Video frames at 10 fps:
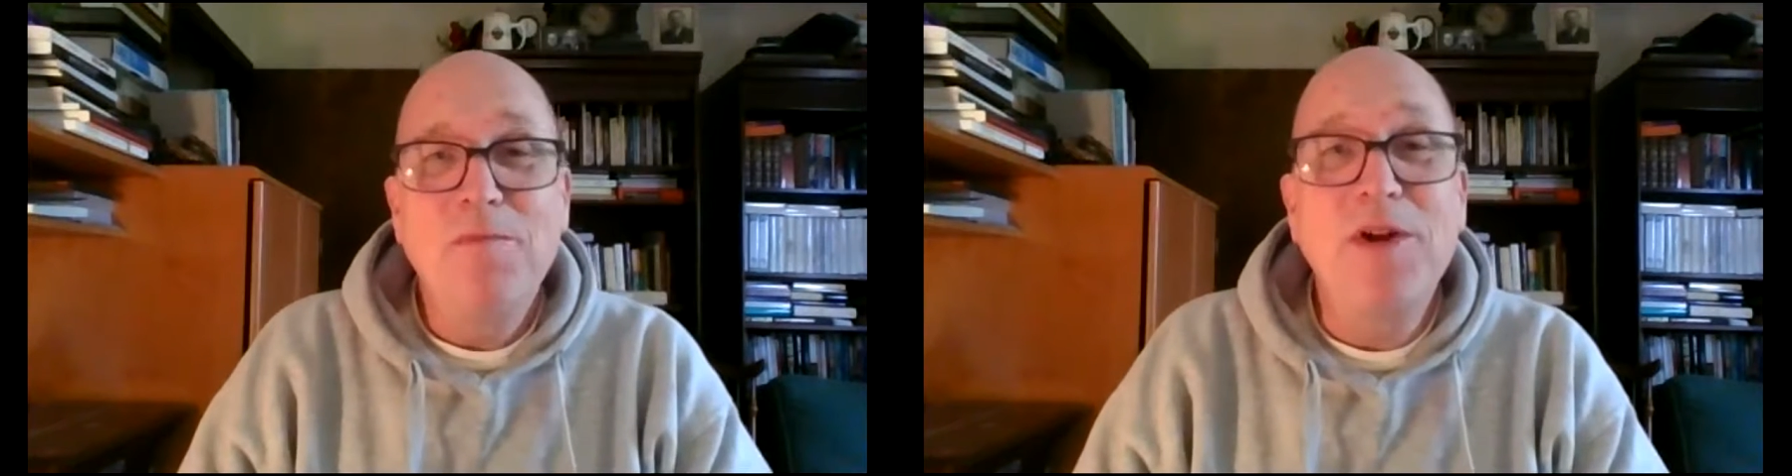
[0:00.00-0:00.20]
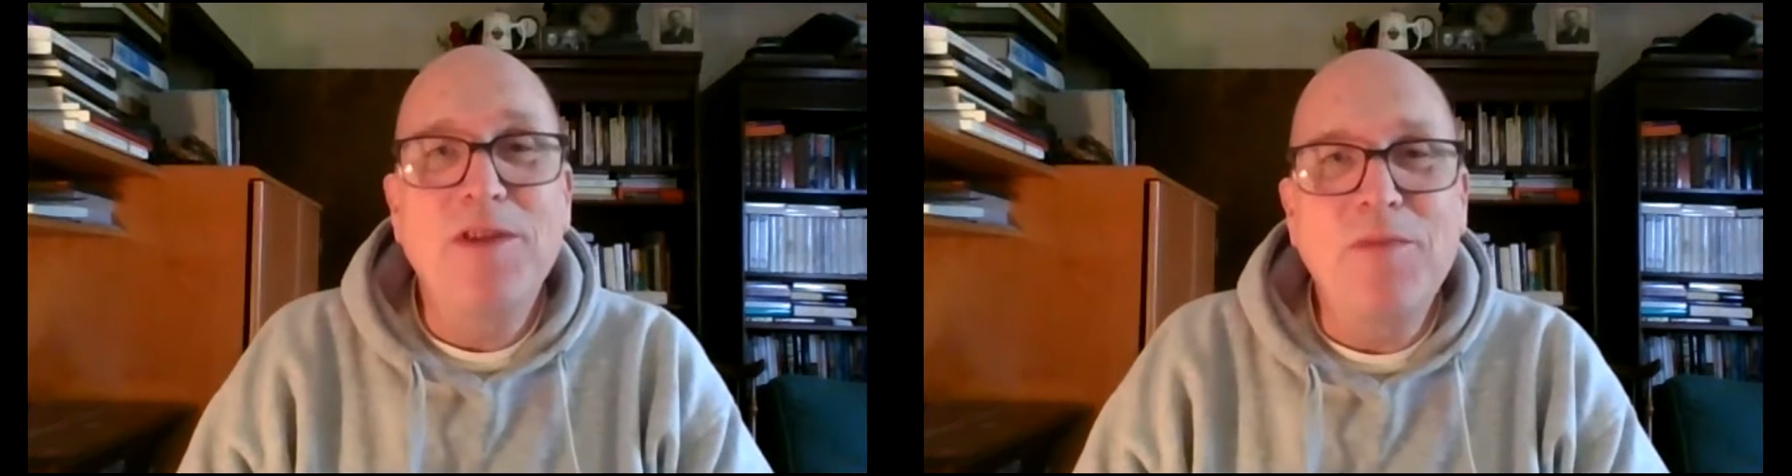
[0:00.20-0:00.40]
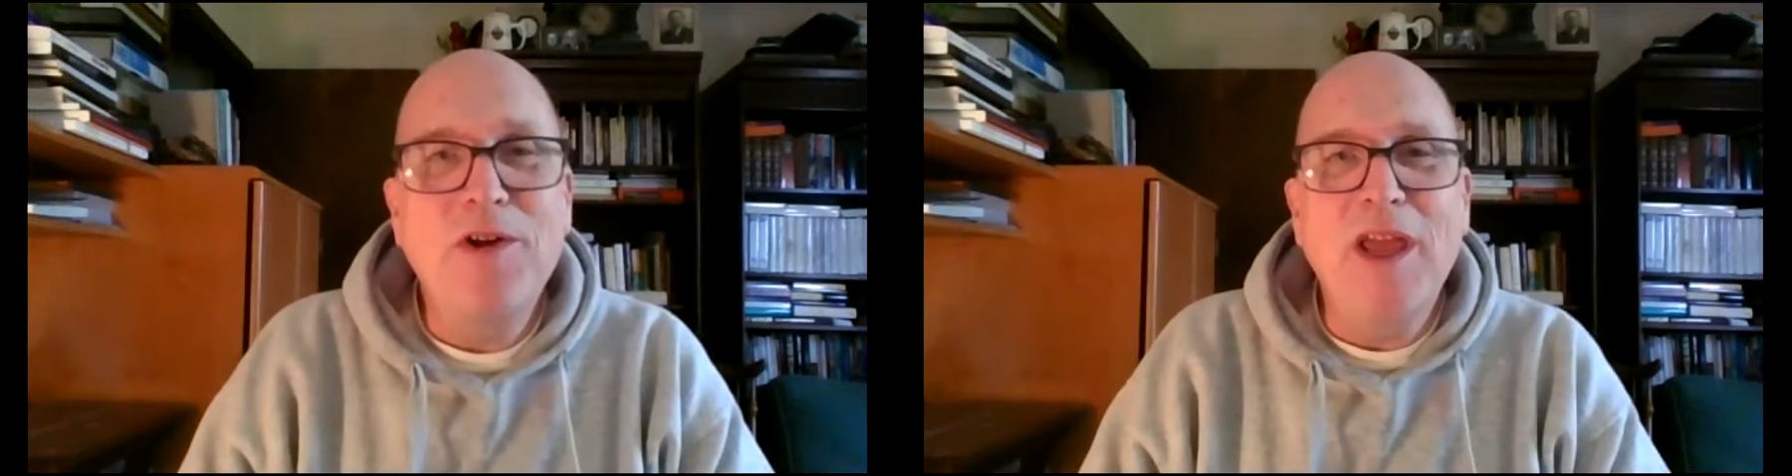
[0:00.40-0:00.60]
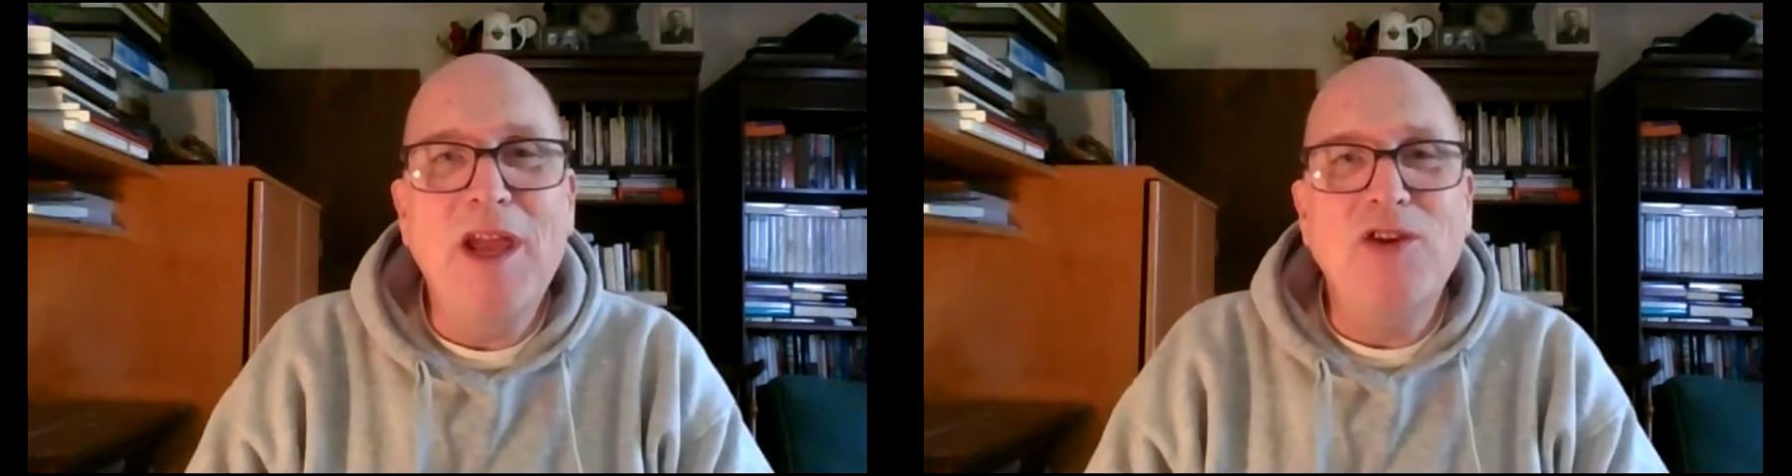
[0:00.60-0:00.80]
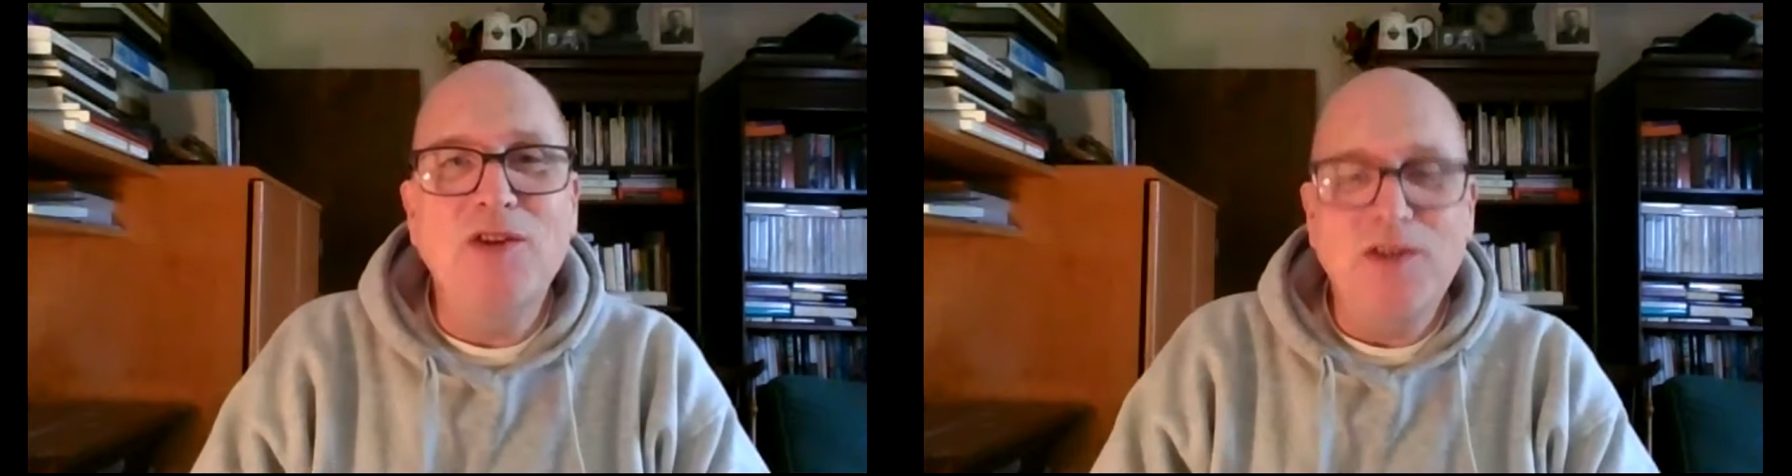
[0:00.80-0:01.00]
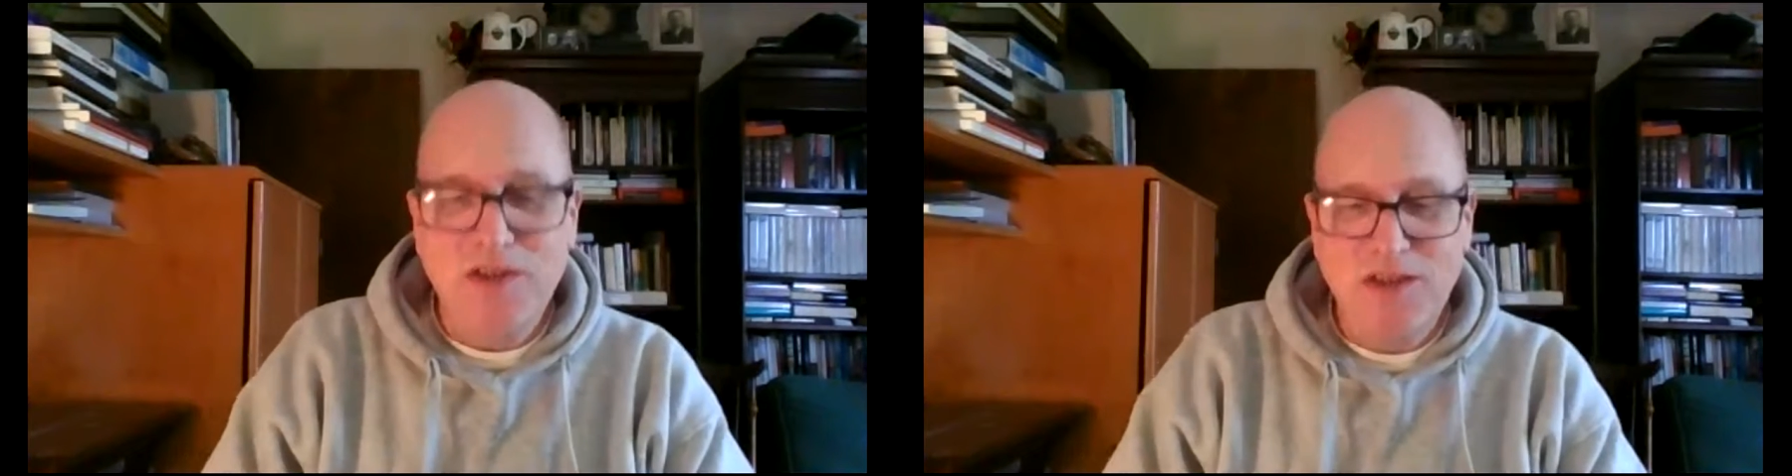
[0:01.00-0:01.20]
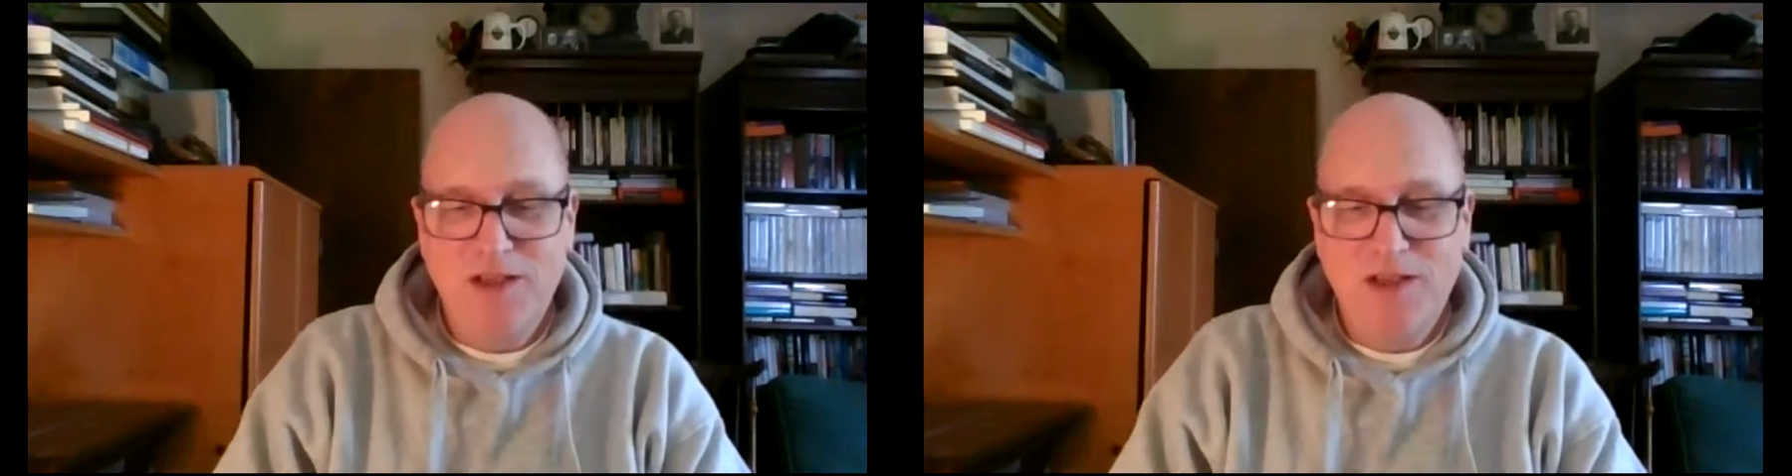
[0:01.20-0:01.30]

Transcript: mid, the Middle Ages.